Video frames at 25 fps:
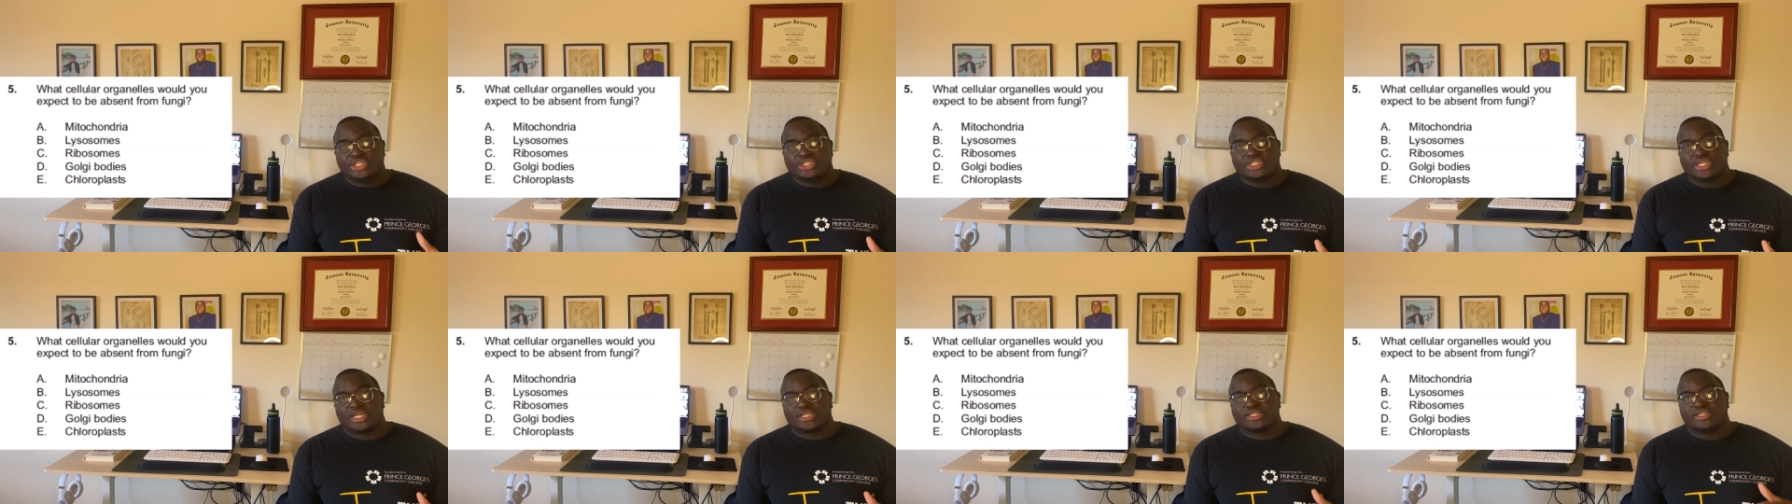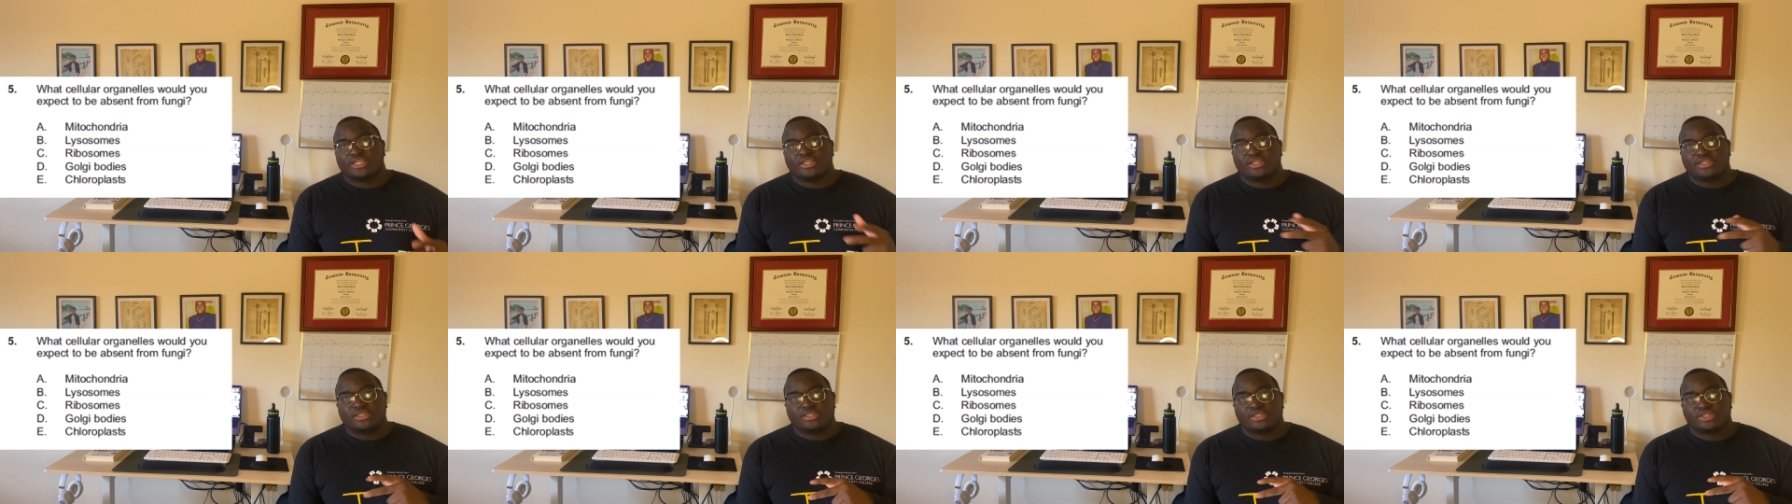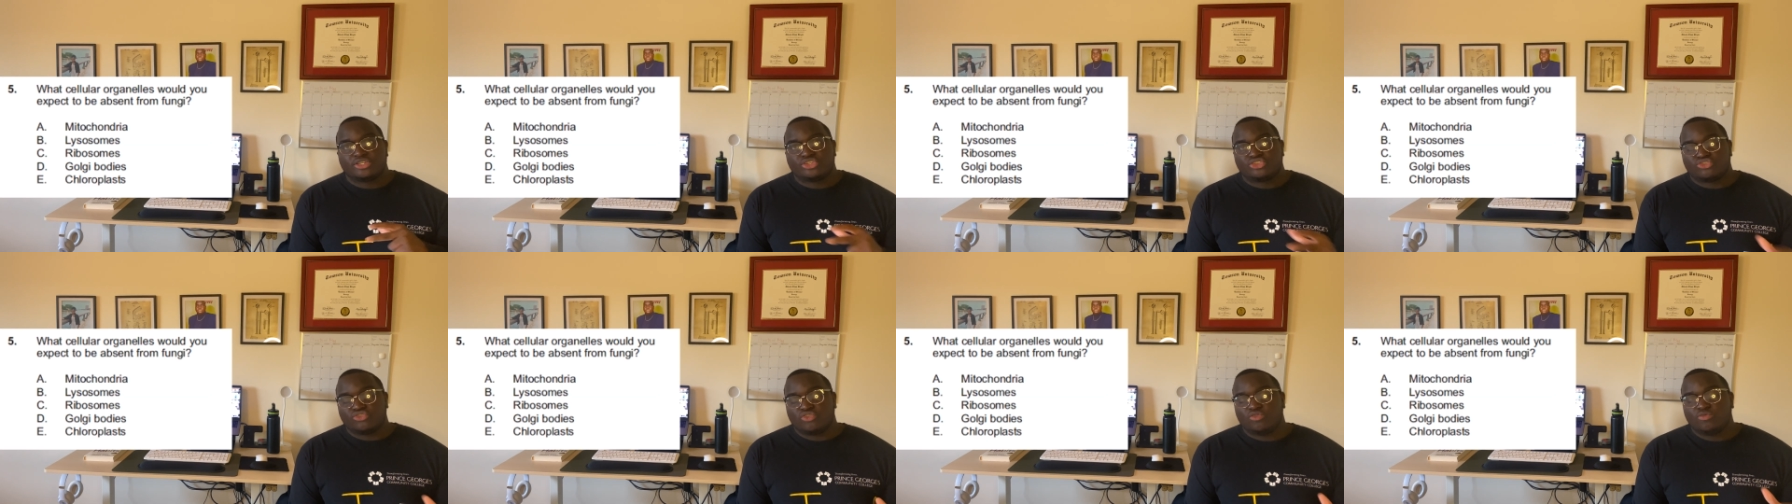section is
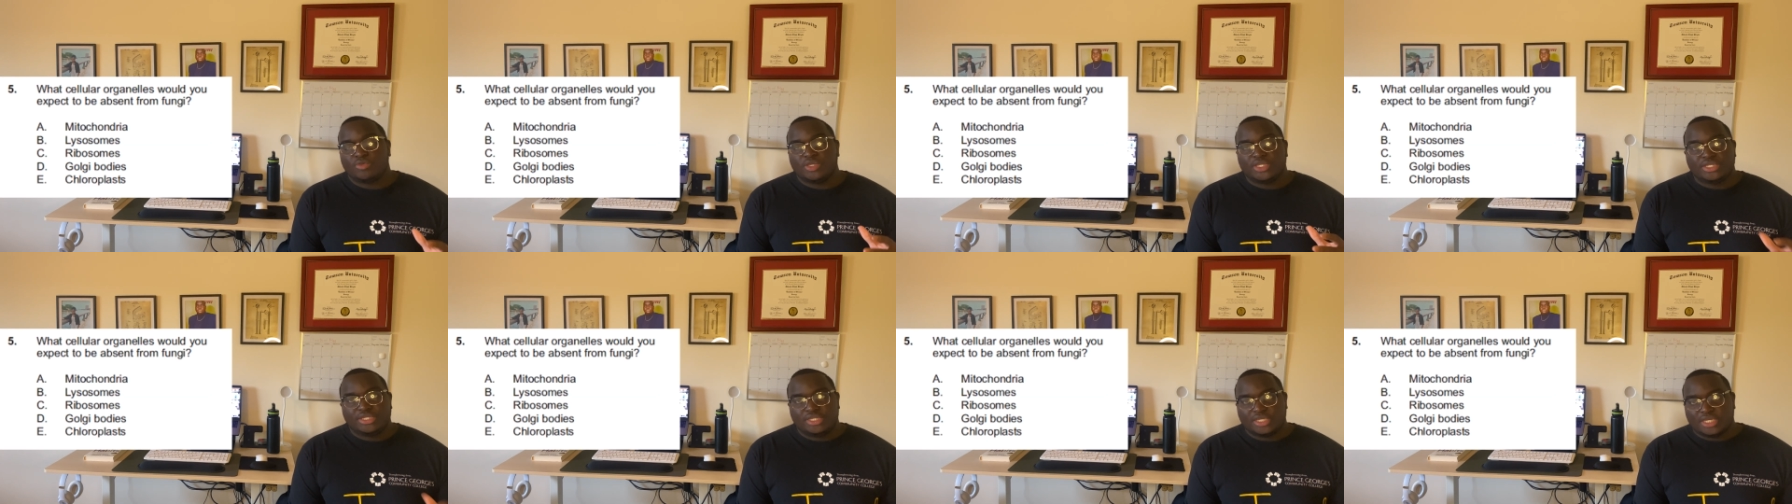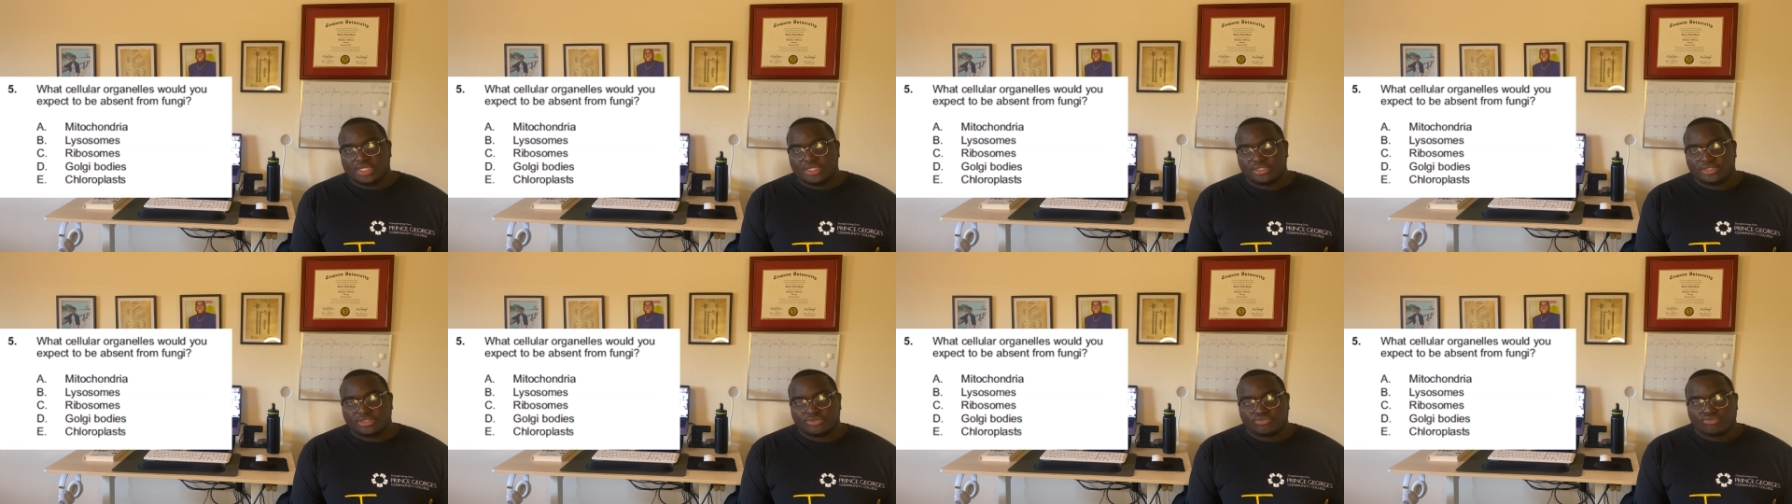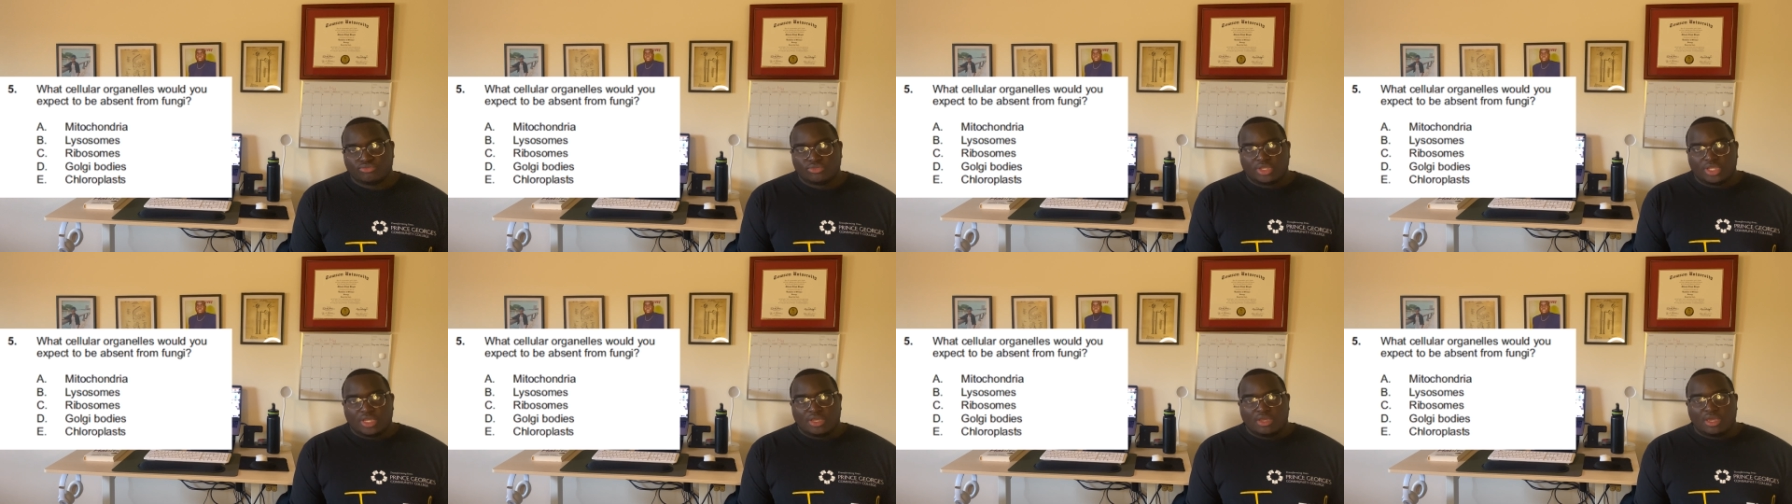extremely dense
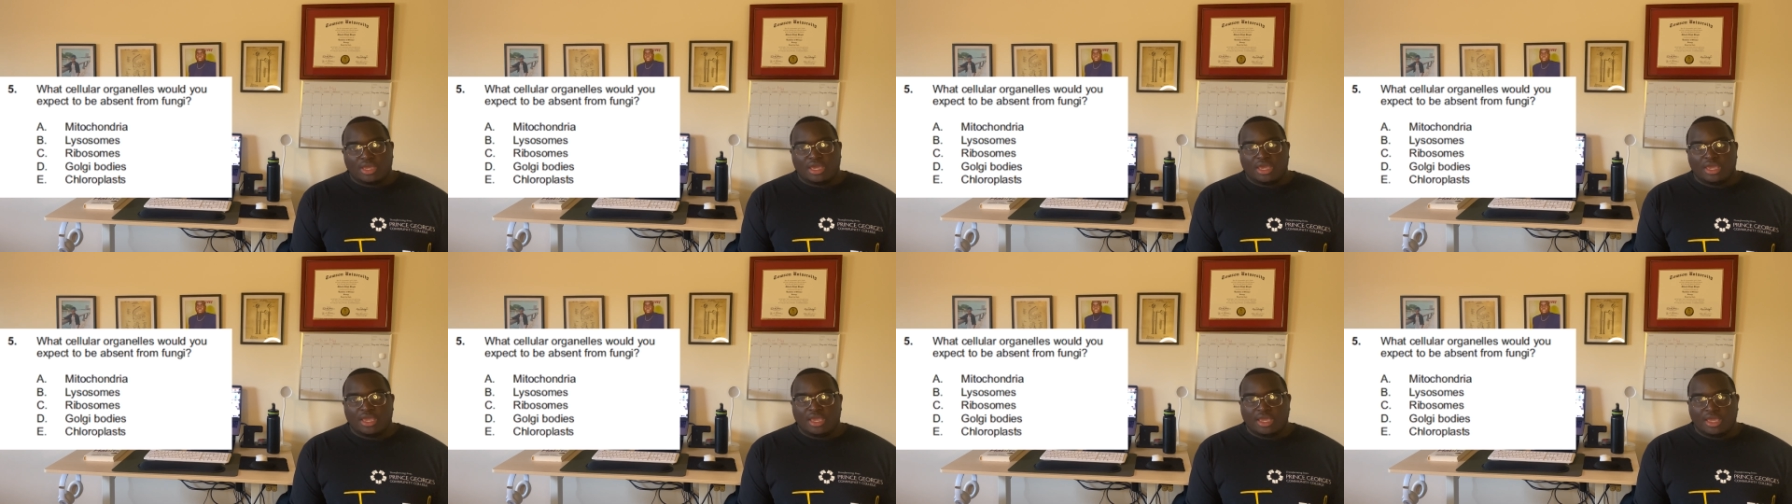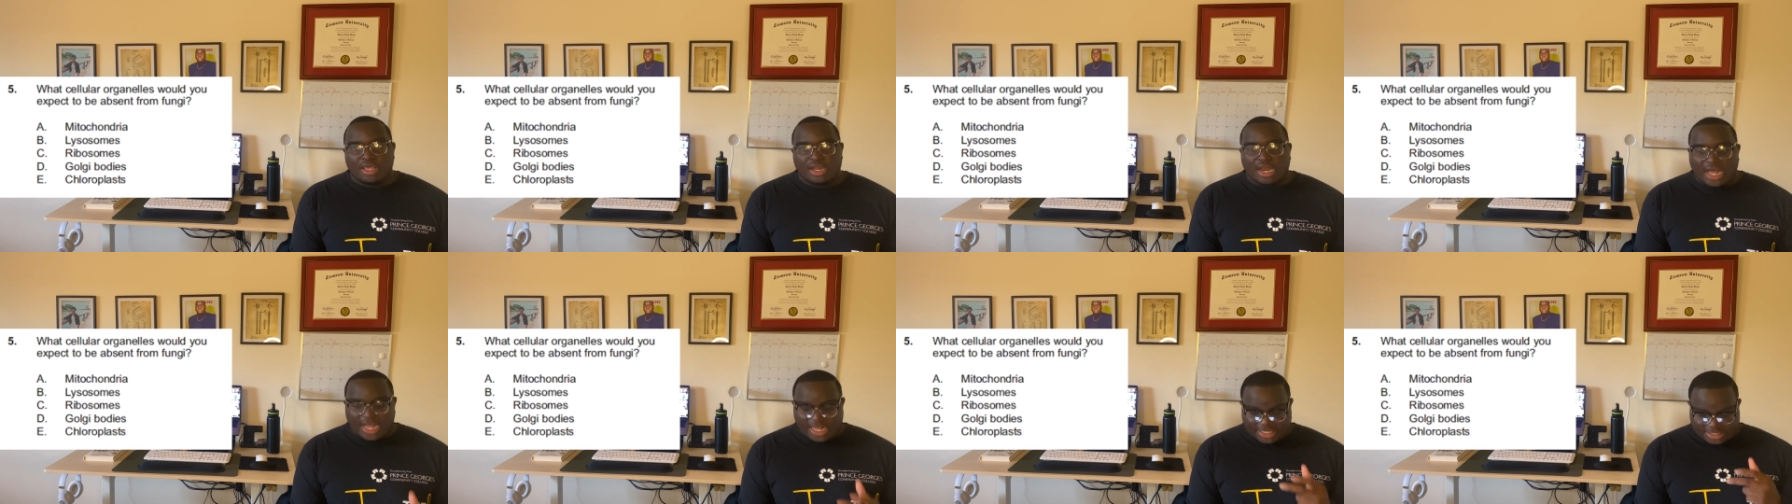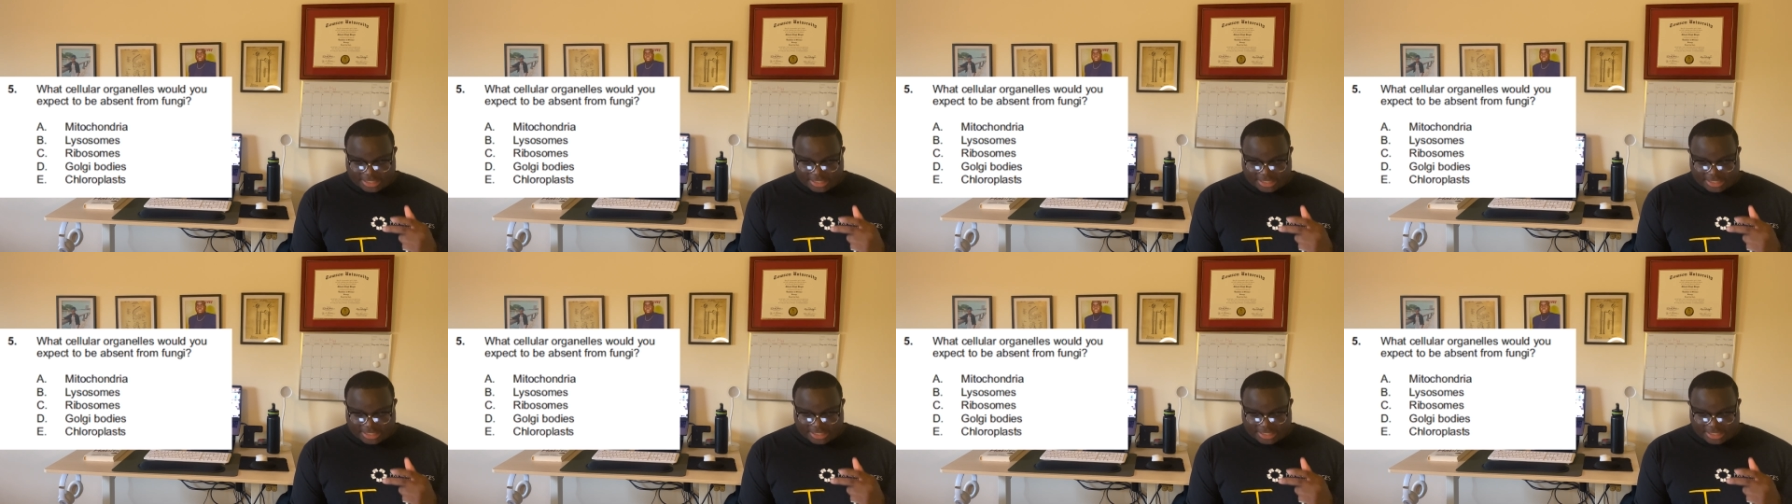and I